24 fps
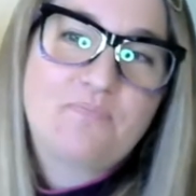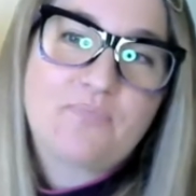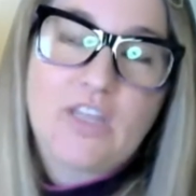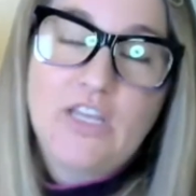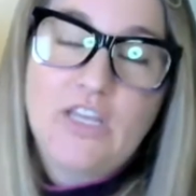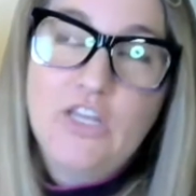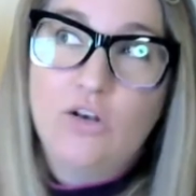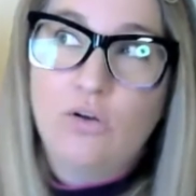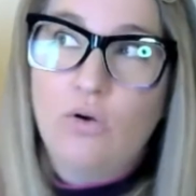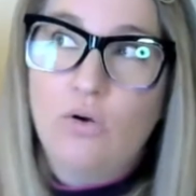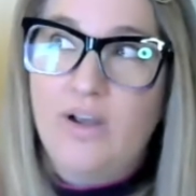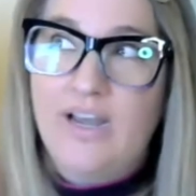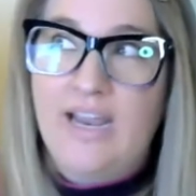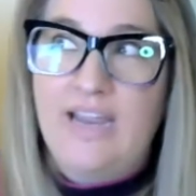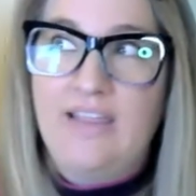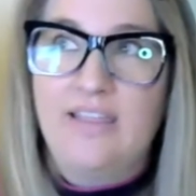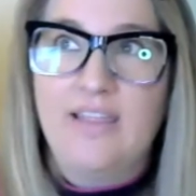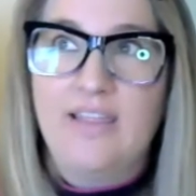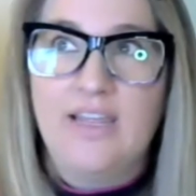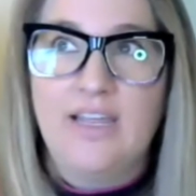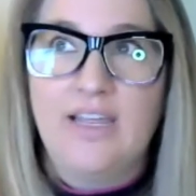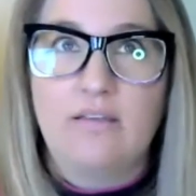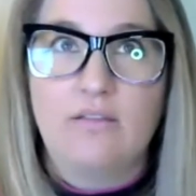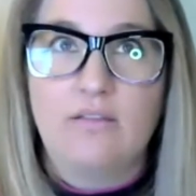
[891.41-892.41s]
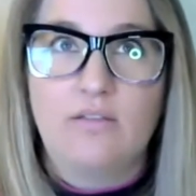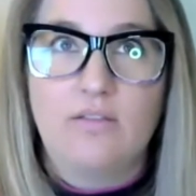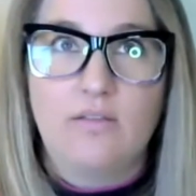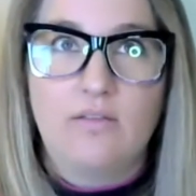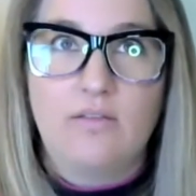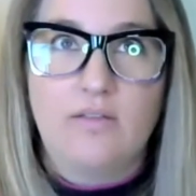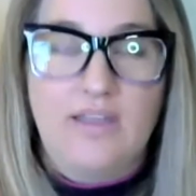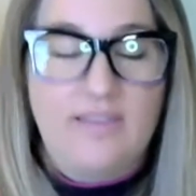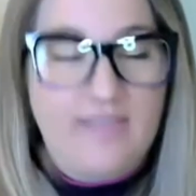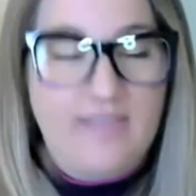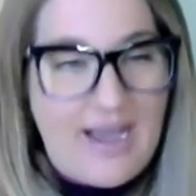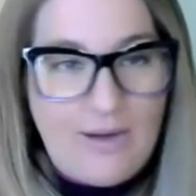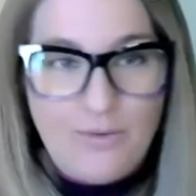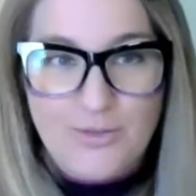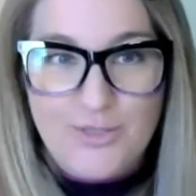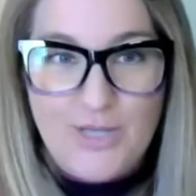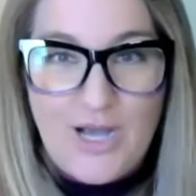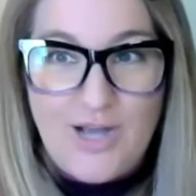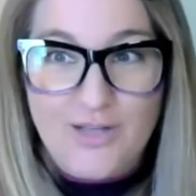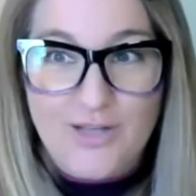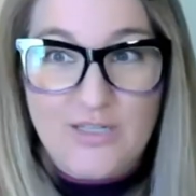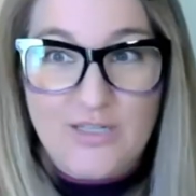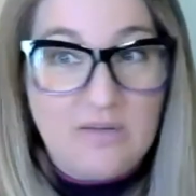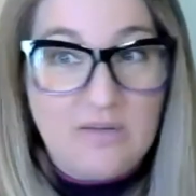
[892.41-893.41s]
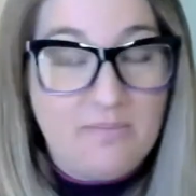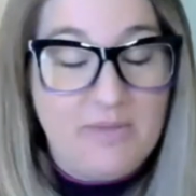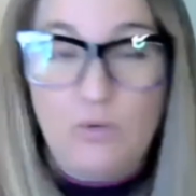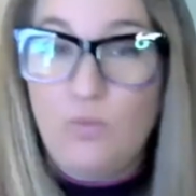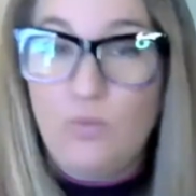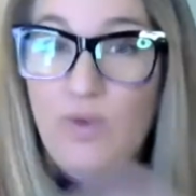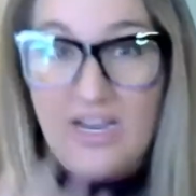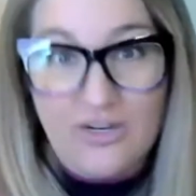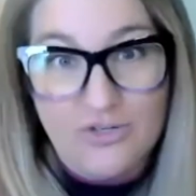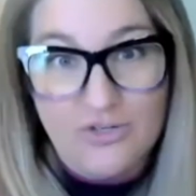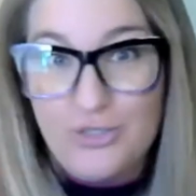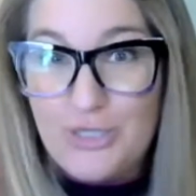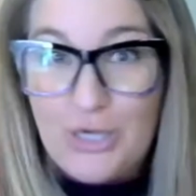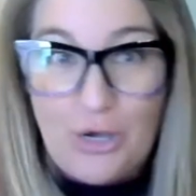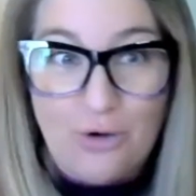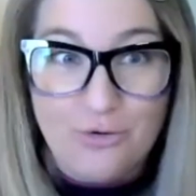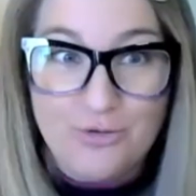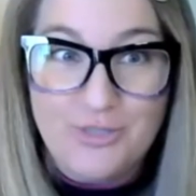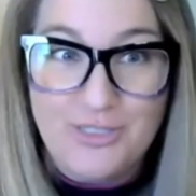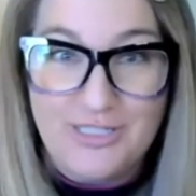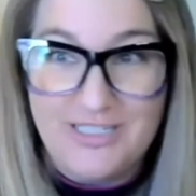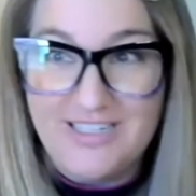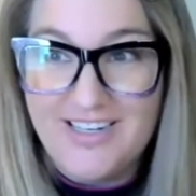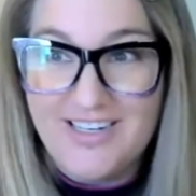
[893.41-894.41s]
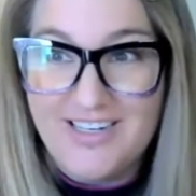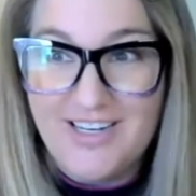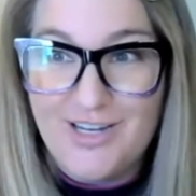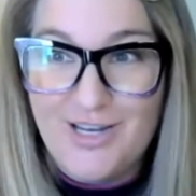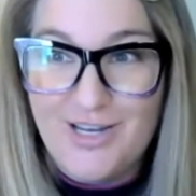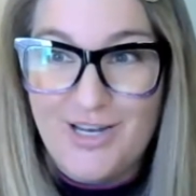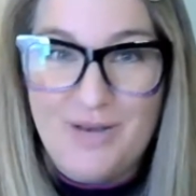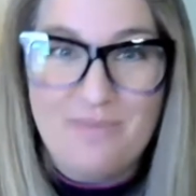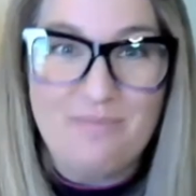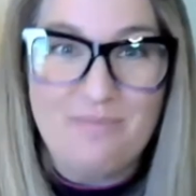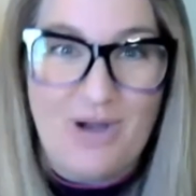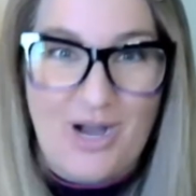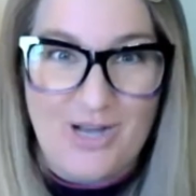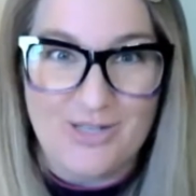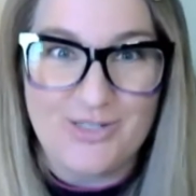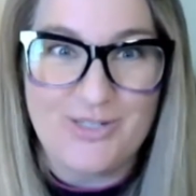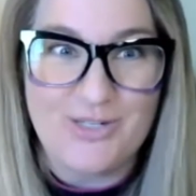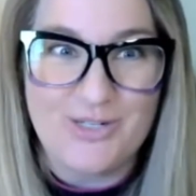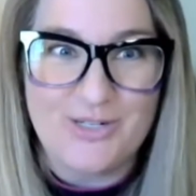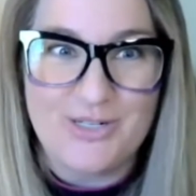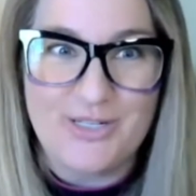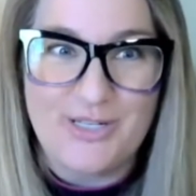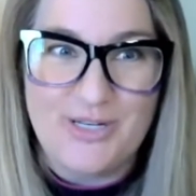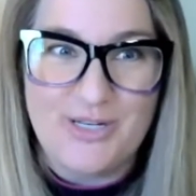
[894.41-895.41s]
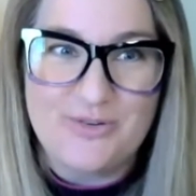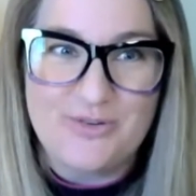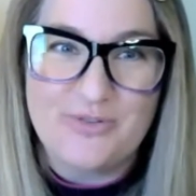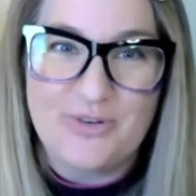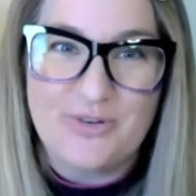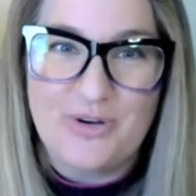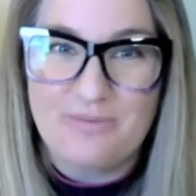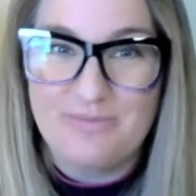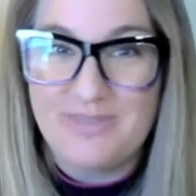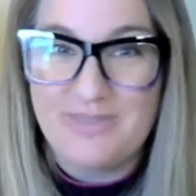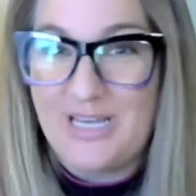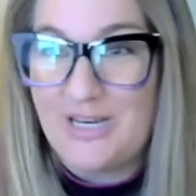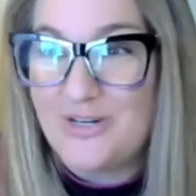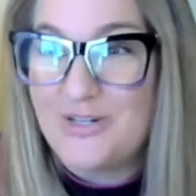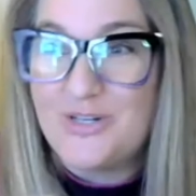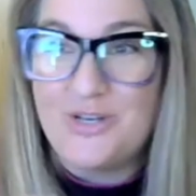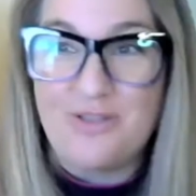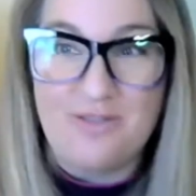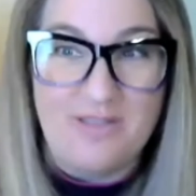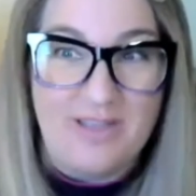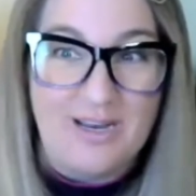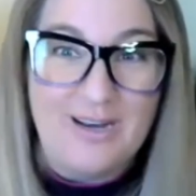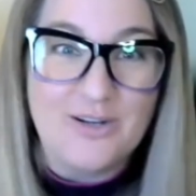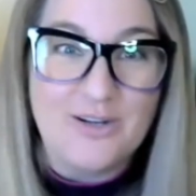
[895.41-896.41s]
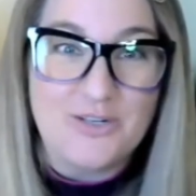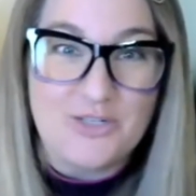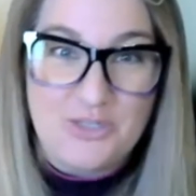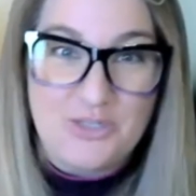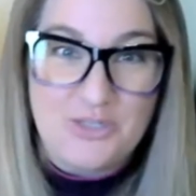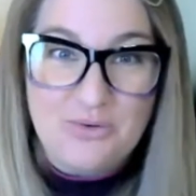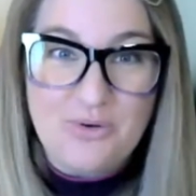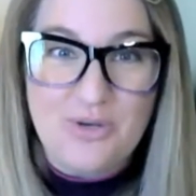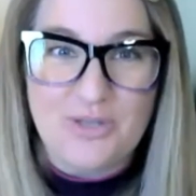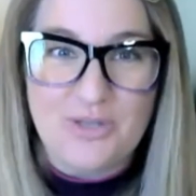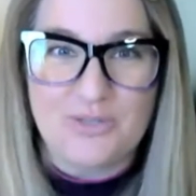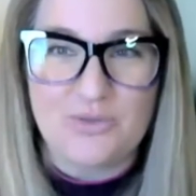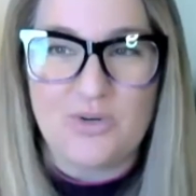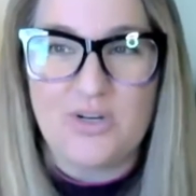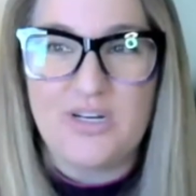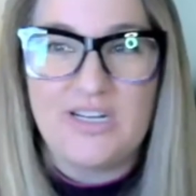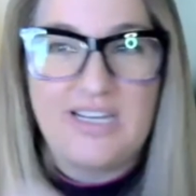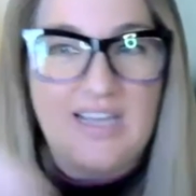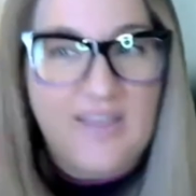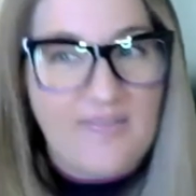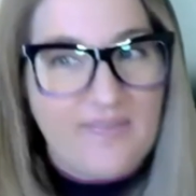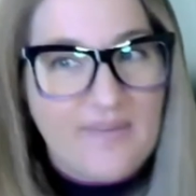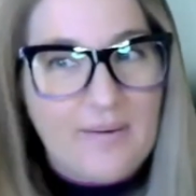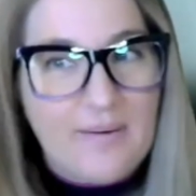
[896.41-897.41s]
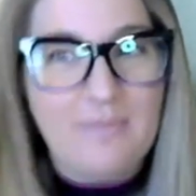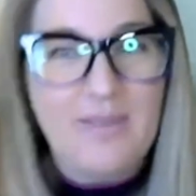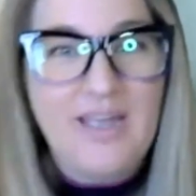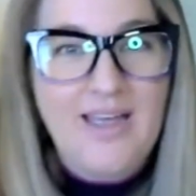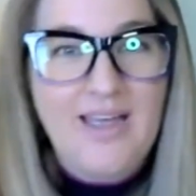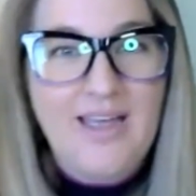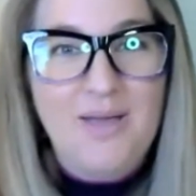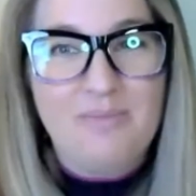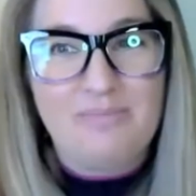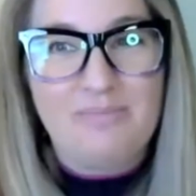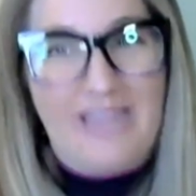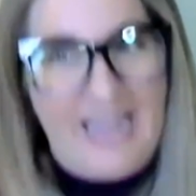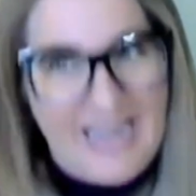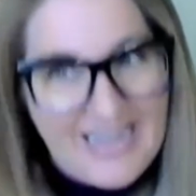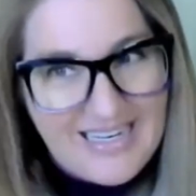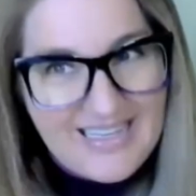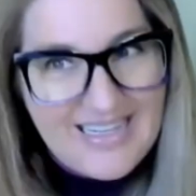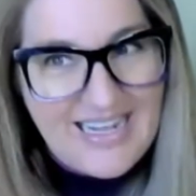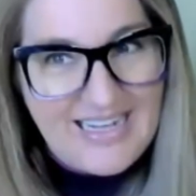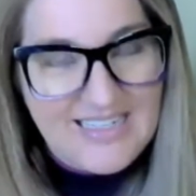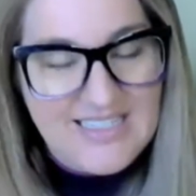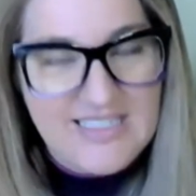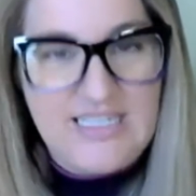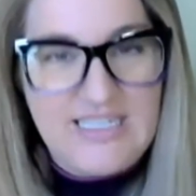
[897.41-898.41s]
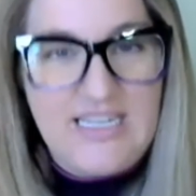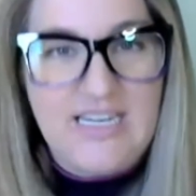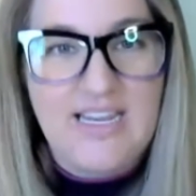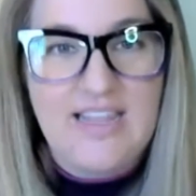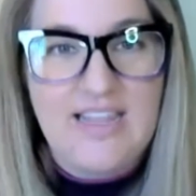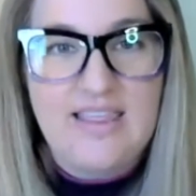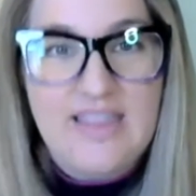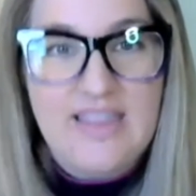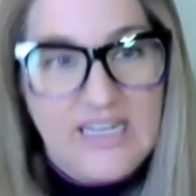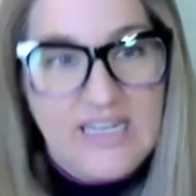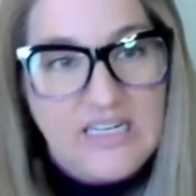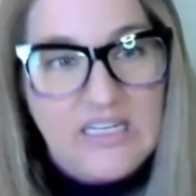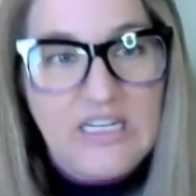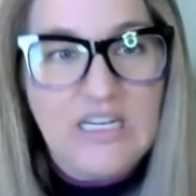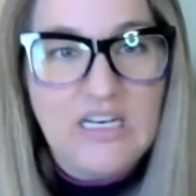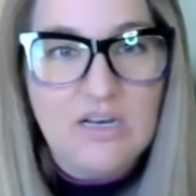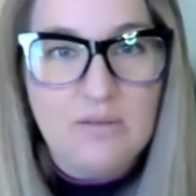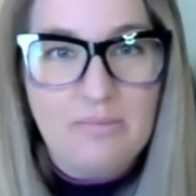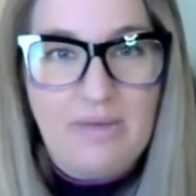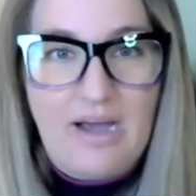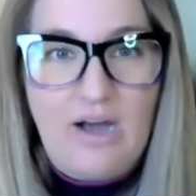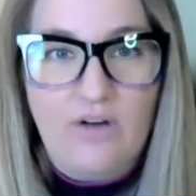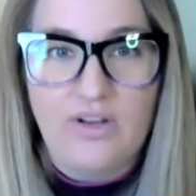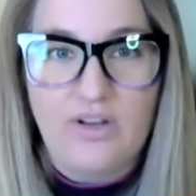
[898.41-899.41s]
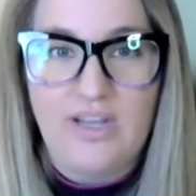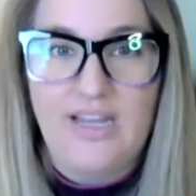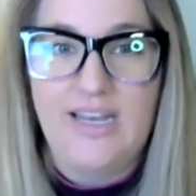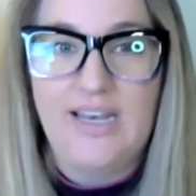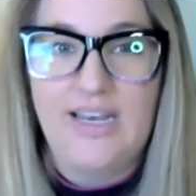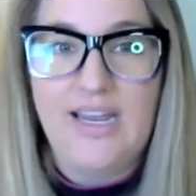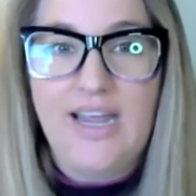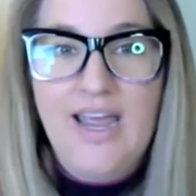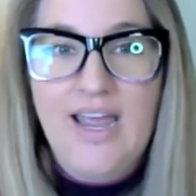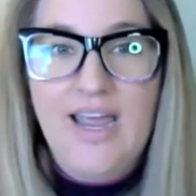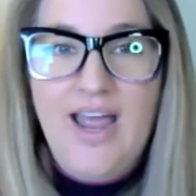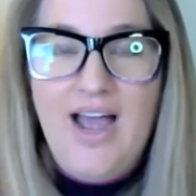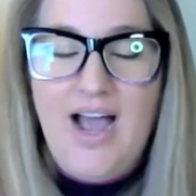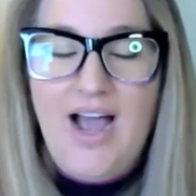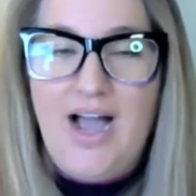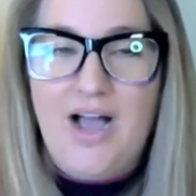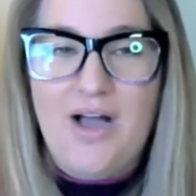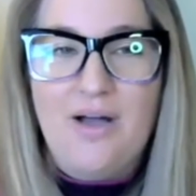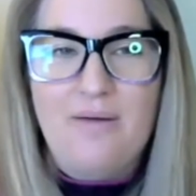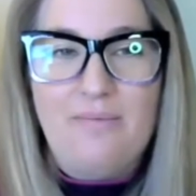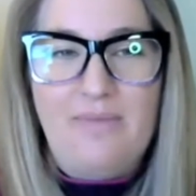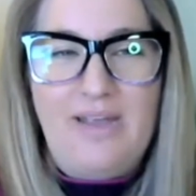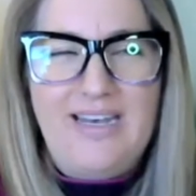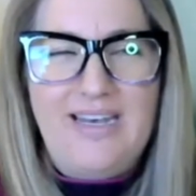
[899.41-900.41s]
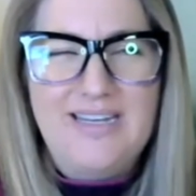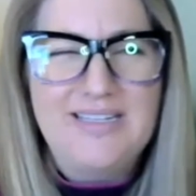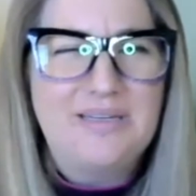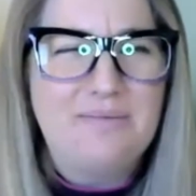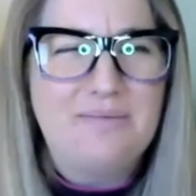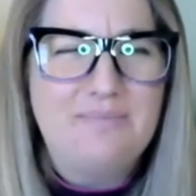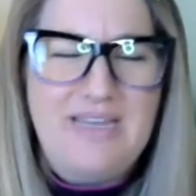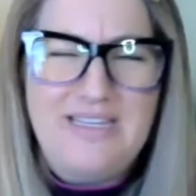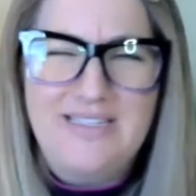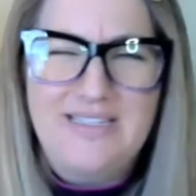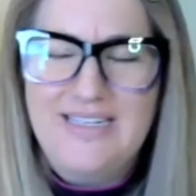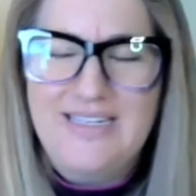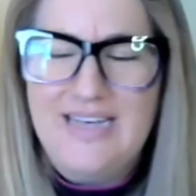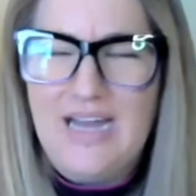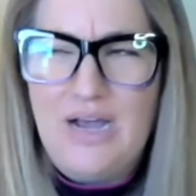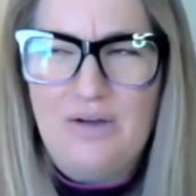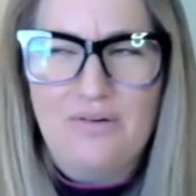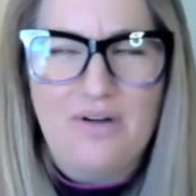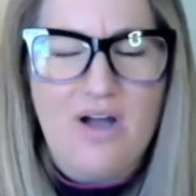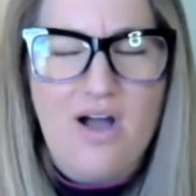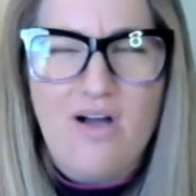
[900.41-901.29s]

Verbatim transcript: you know, and I think like that was awesome and we actually hosted a, an imposter syndrome session there too to sort of get them planting that seed and thinking about it um, and it's amazing what did they